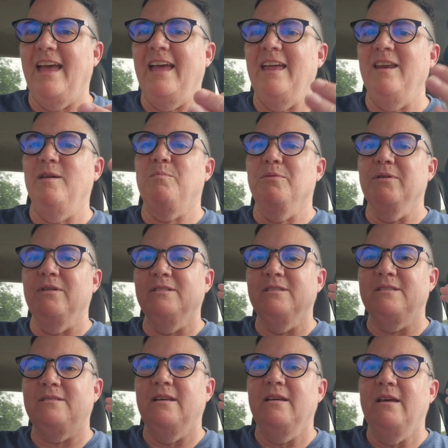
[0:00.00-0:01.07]
And it
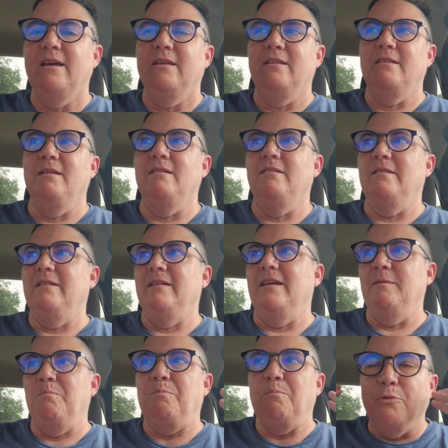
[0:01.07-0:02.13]
brings
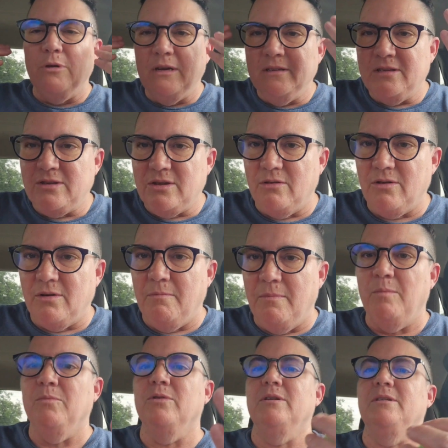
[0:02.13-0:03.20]
certain
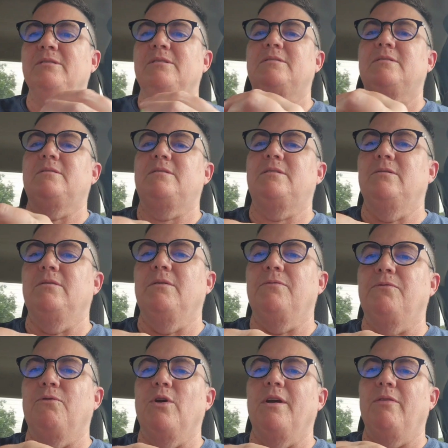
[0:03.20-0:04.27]
memories to the
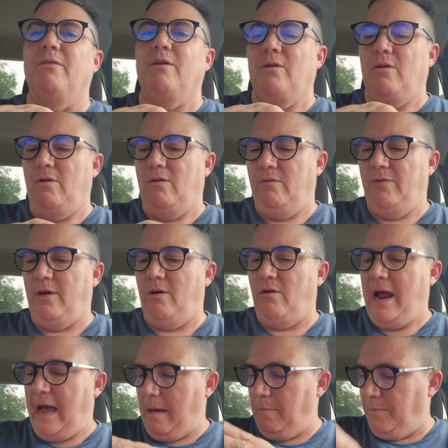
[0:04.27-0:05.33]
front that are
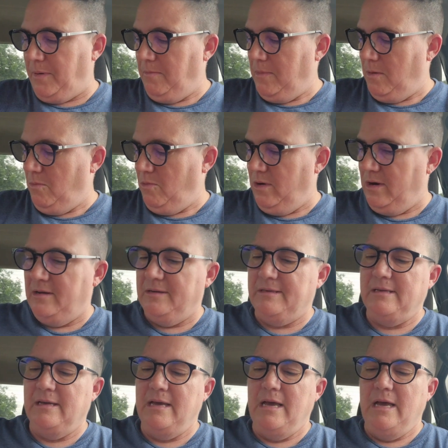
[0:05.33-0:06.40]
happy
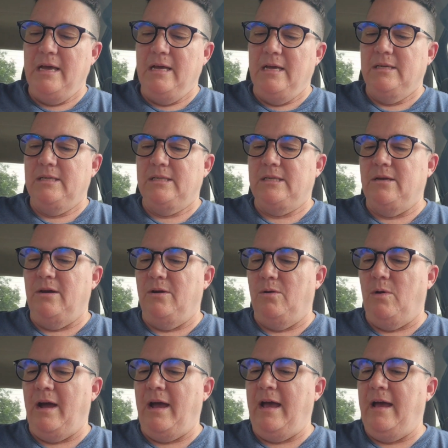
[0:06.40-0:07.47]
memories.
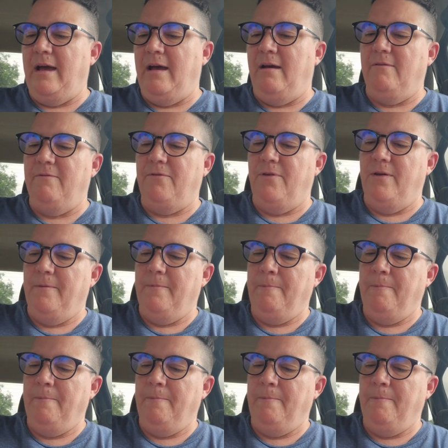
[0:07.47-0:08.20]
So I have